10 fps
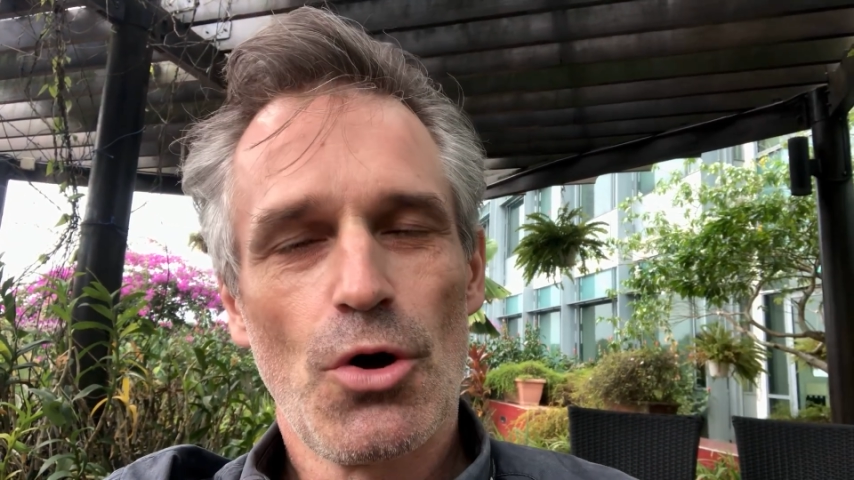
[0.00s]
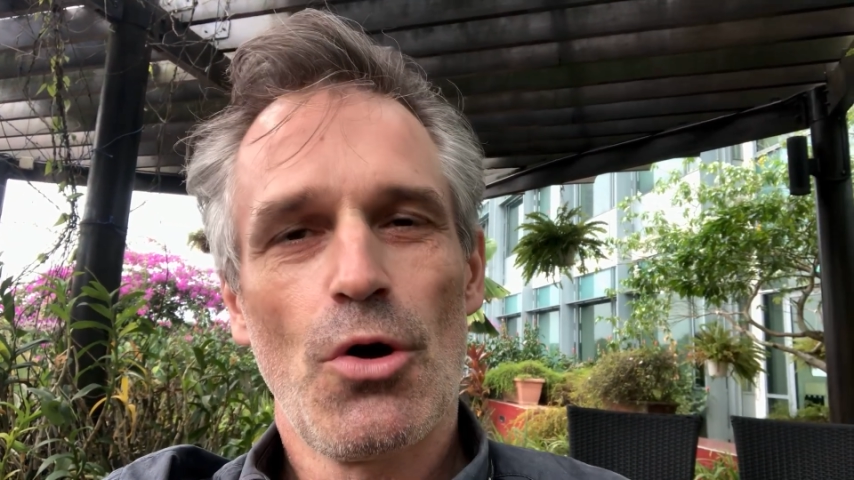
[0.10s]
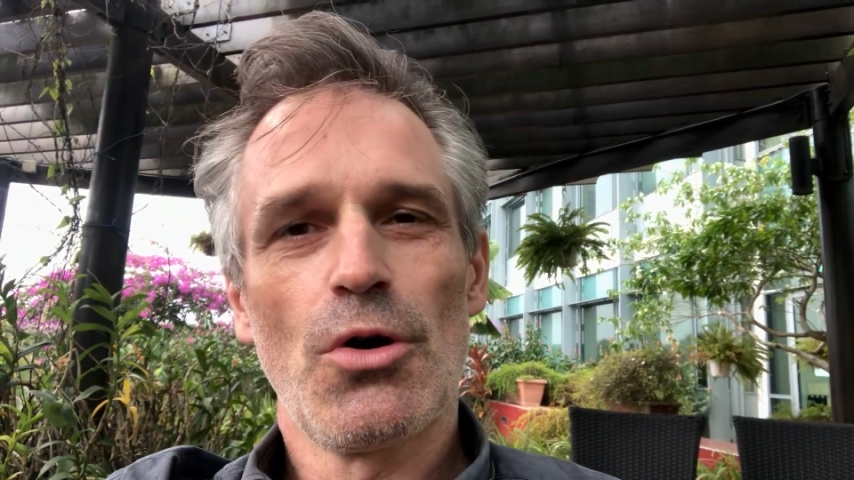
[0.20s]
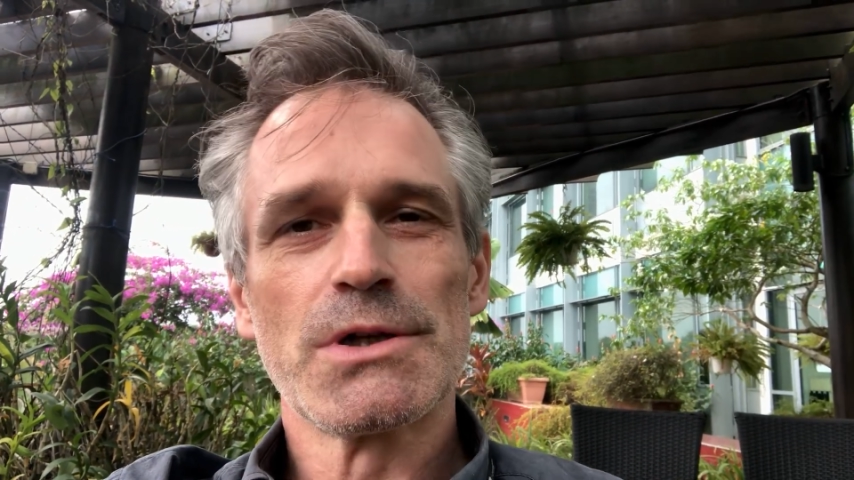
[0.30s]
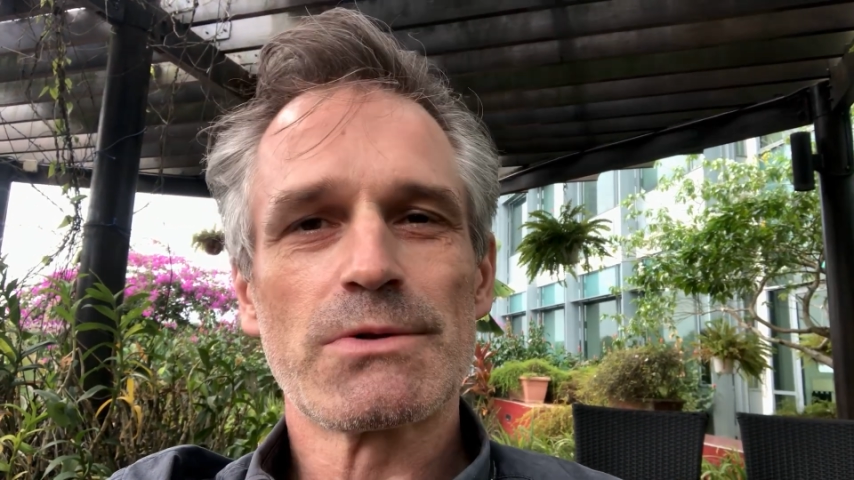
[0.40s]

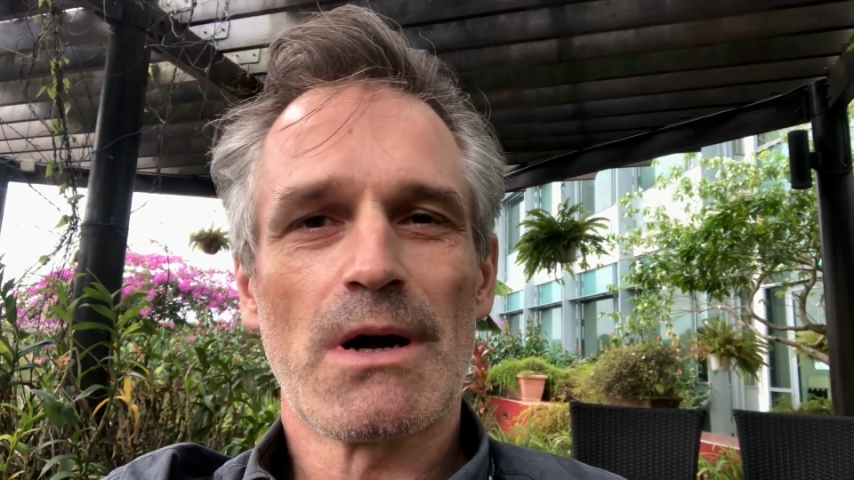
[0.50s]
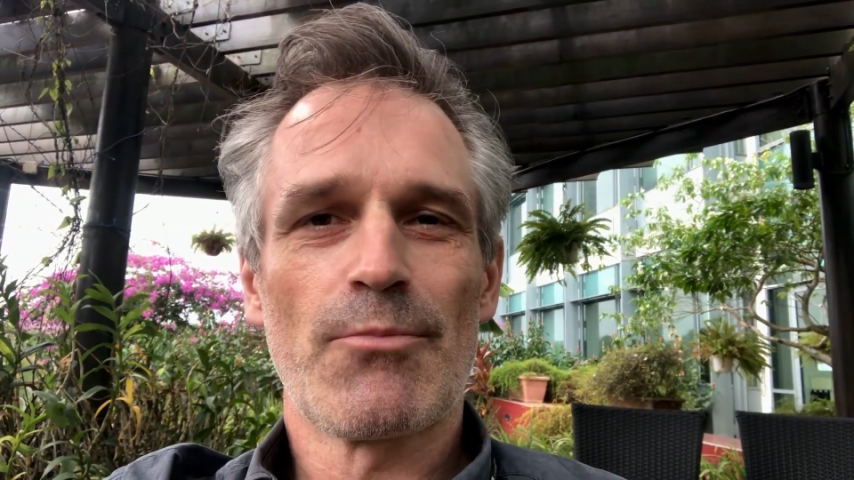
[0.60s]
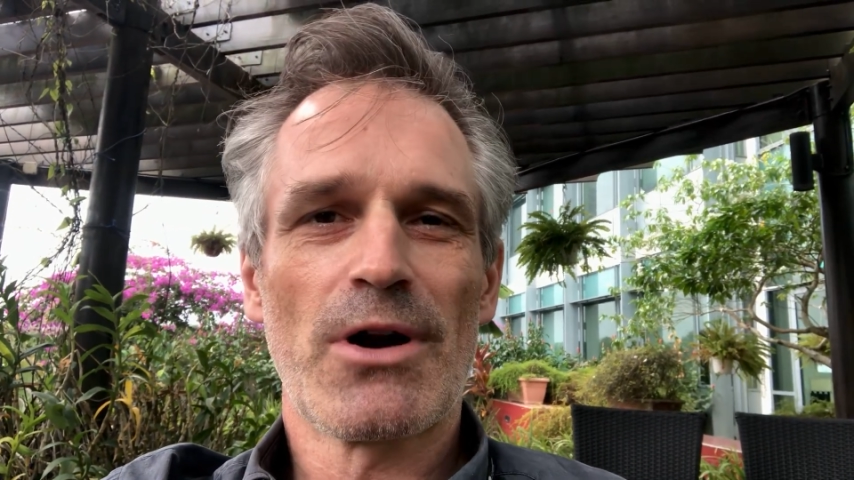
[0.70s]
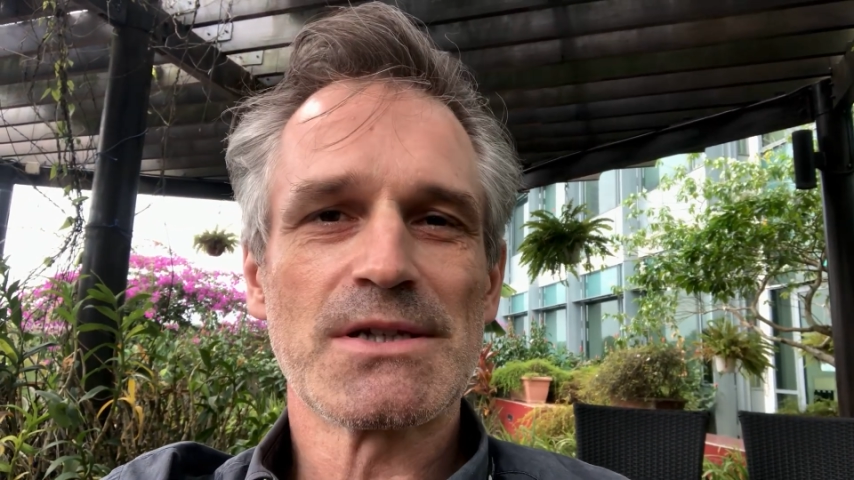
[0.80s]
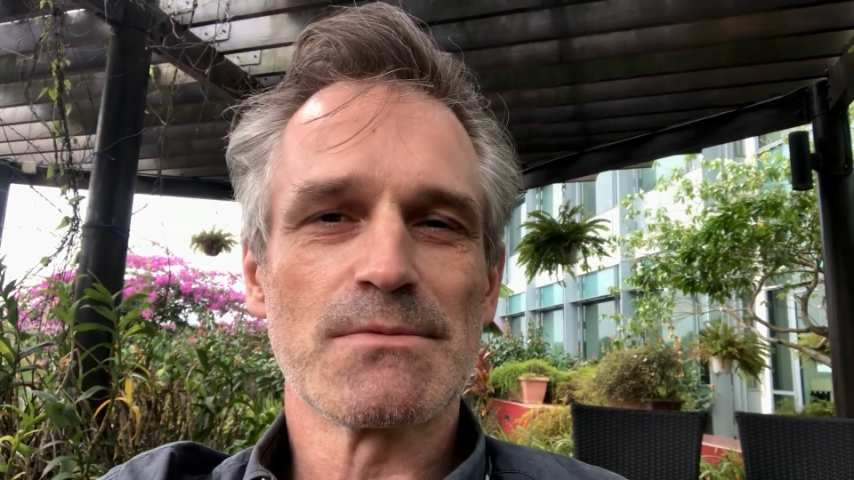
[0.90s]
onto our
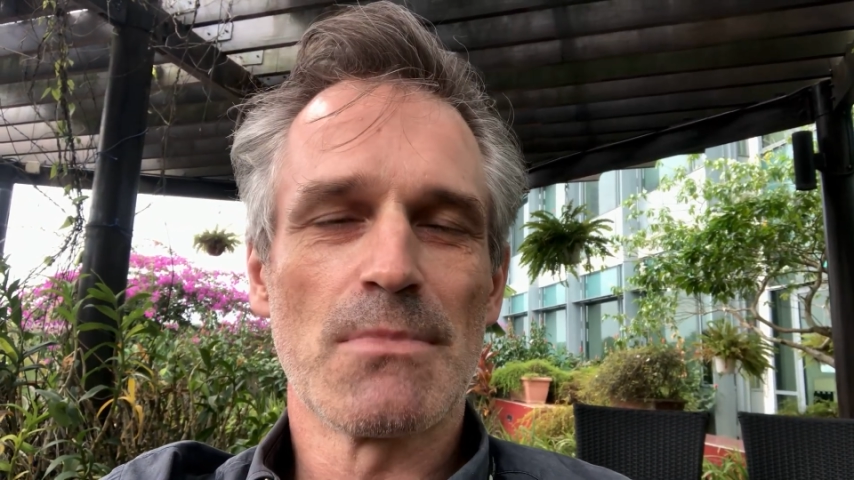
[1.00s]
present